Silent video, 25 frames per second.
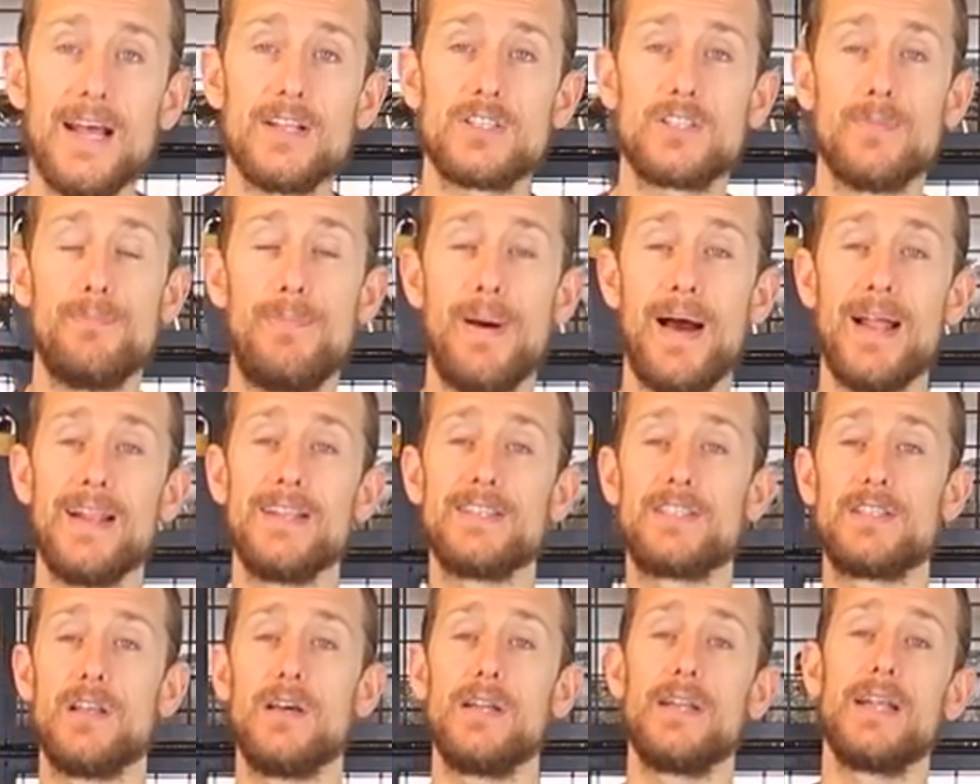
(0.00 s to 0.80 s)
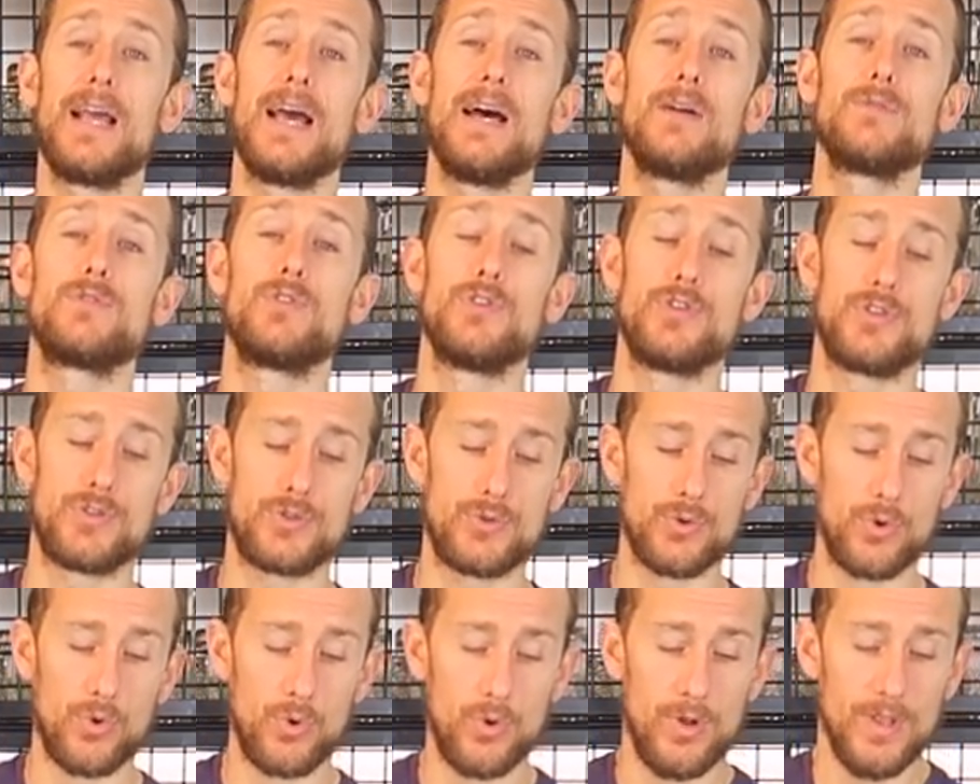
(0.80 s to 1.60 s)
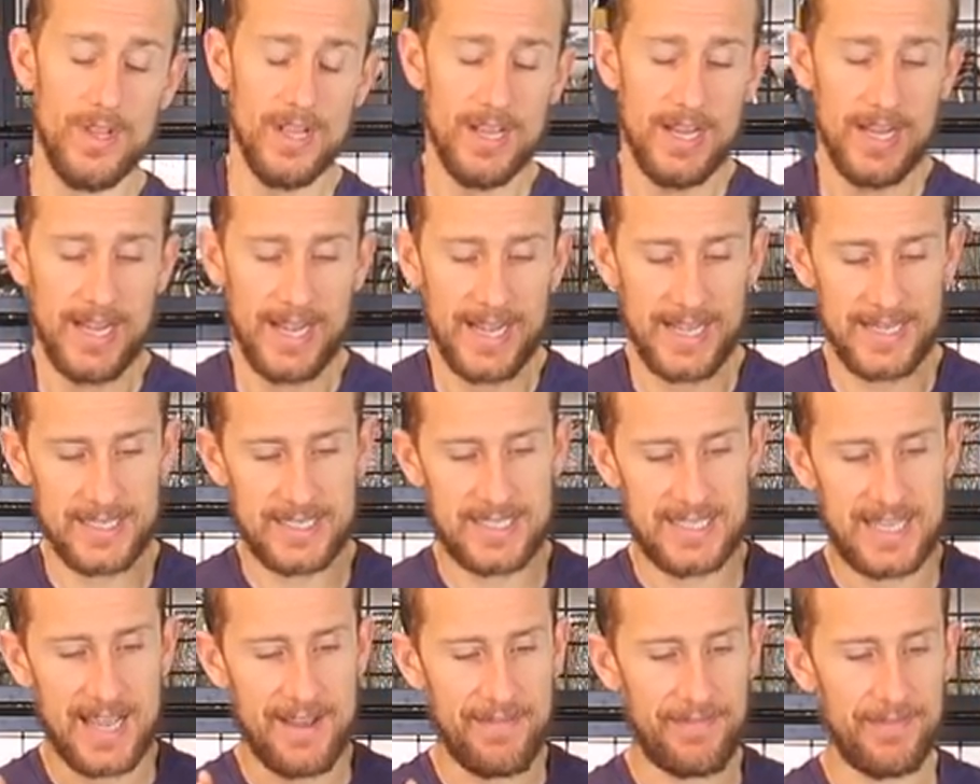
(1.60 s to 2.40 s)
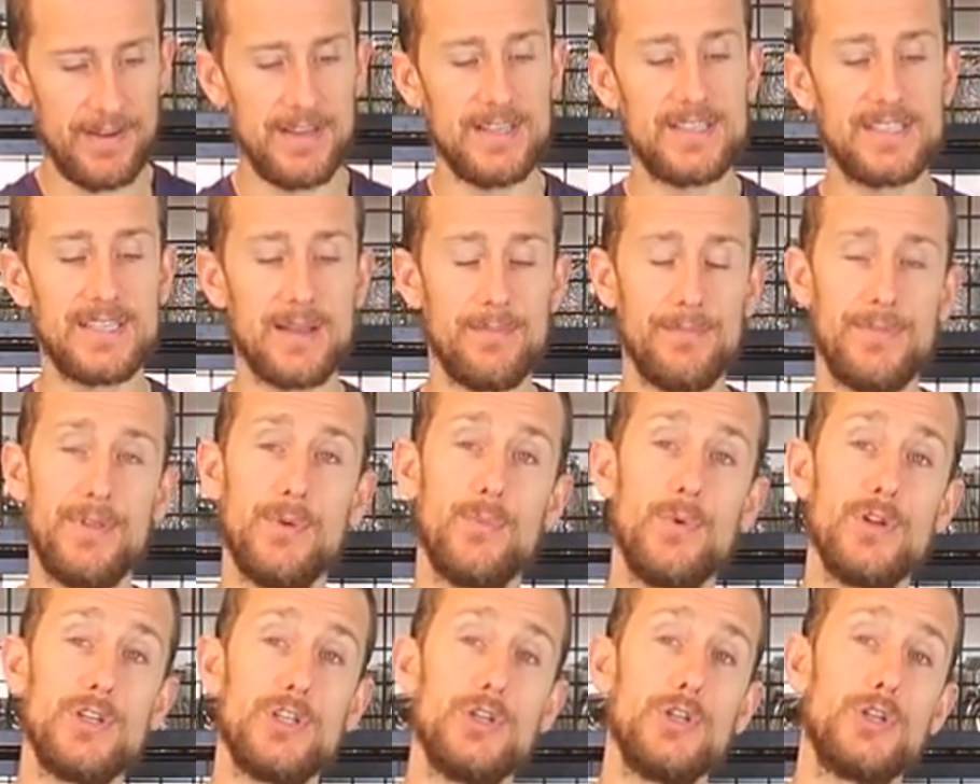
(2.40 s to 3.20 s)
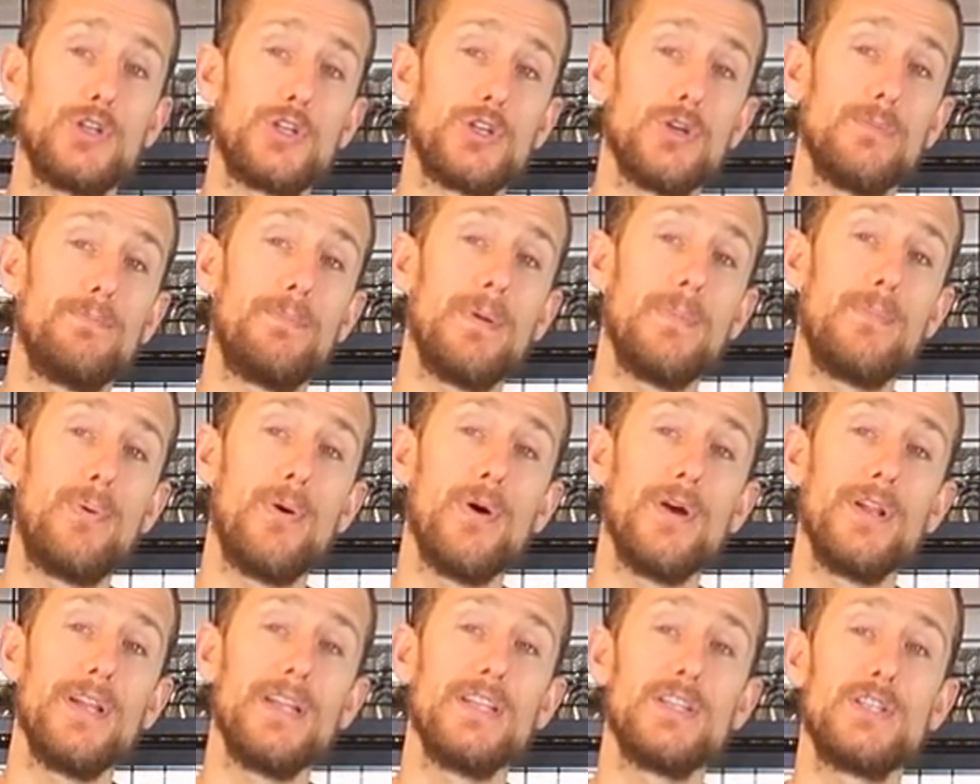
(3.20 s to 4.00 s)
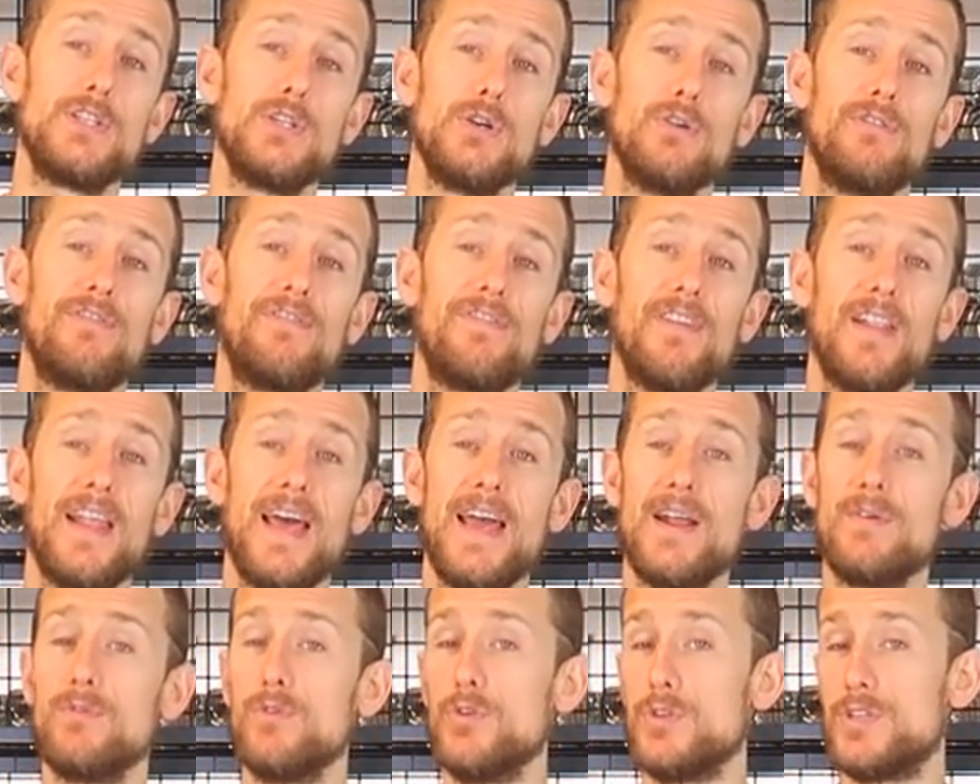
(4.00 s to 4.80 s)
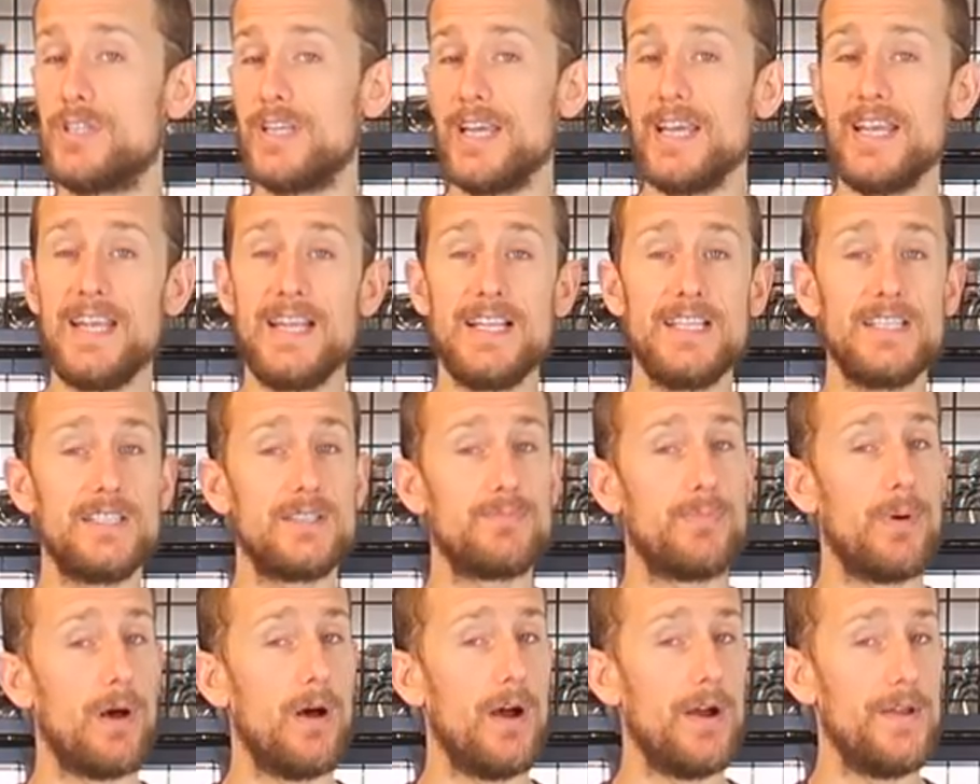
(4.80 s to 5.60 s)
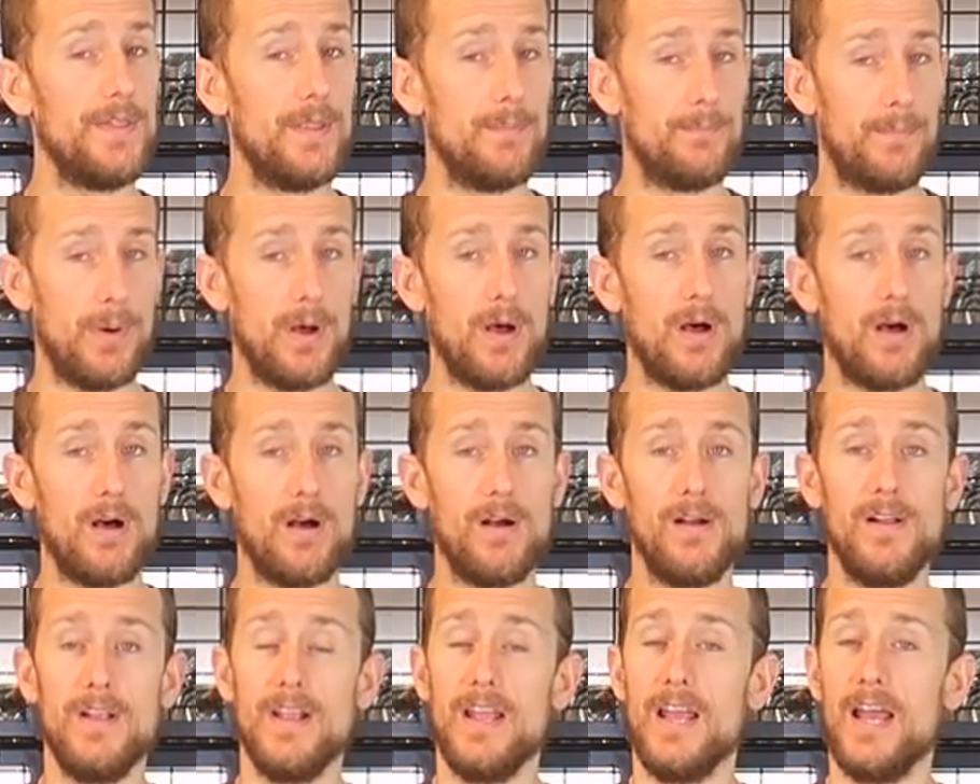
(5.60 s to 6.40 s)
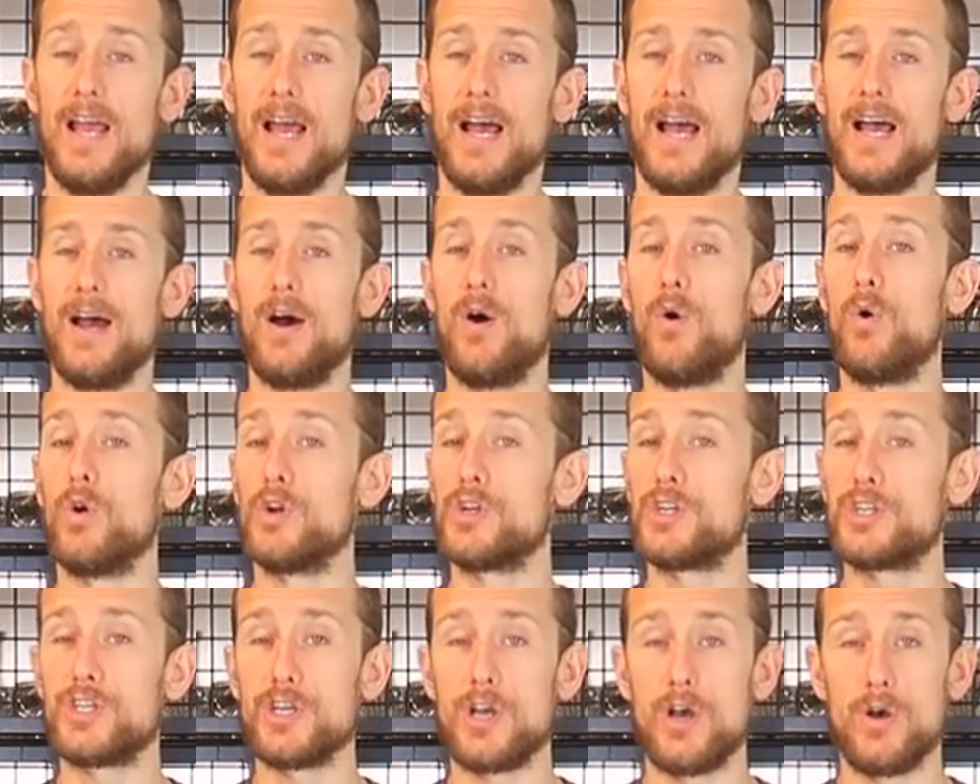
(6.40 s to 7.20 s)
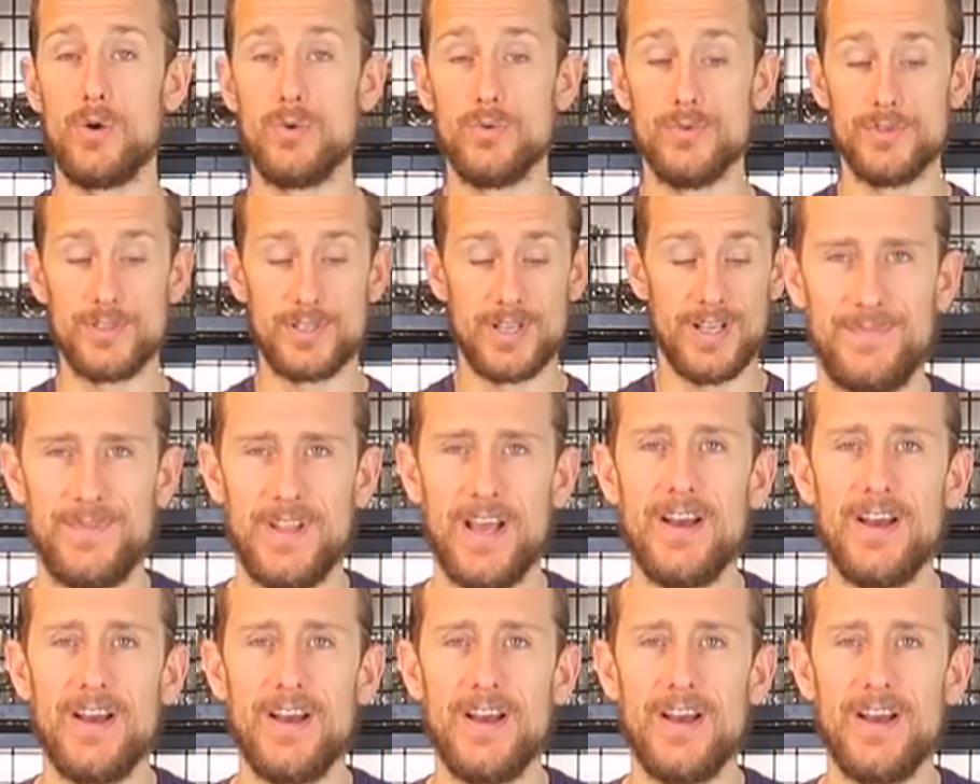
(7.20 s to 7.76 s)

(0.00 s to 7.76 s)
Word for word: how to balance, learning how to stall is definitely something which you should be putting into your flair routines behind the bar uh, or shows.